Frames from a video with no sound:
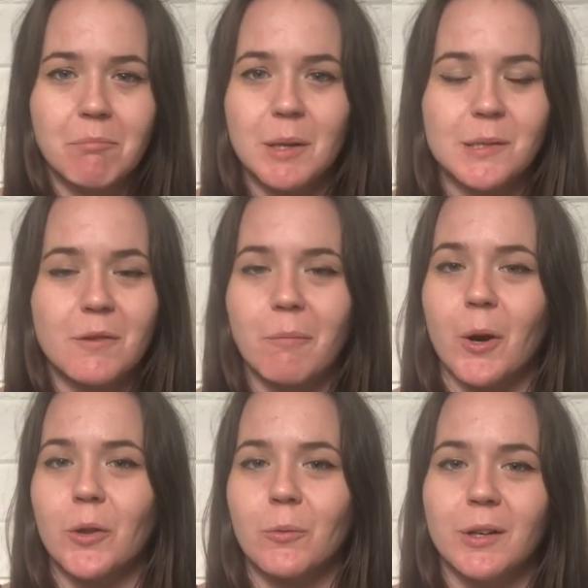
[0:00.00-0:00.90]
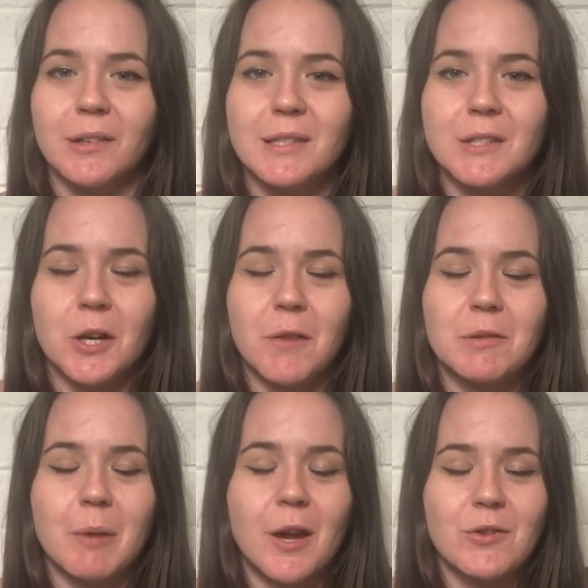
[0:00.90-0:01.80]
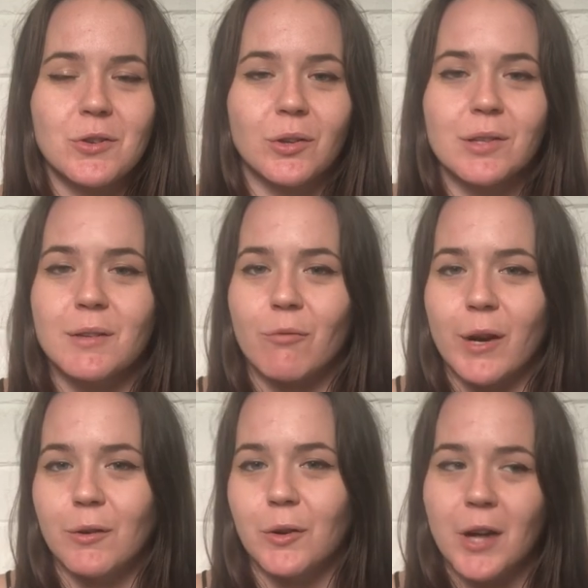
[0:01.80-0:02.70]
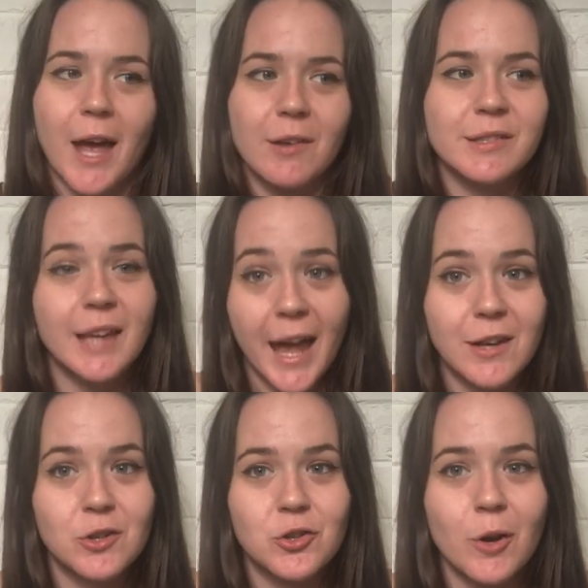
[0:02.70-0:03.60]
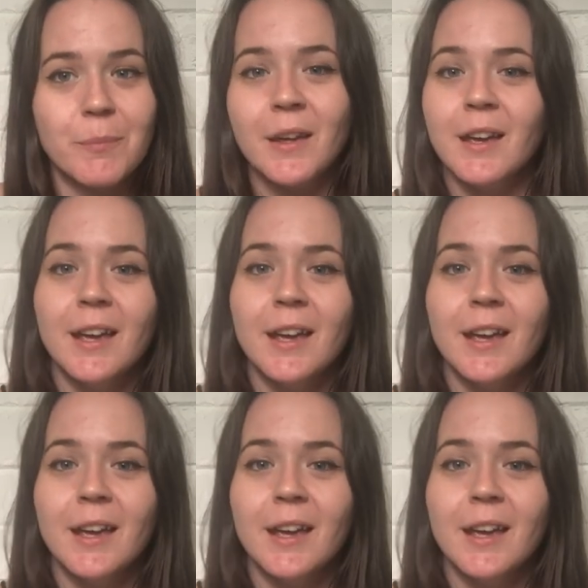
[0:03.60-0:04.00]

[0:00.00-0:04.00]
Best of both worlds. Don't have to pay two lots of rent on a house and a shop.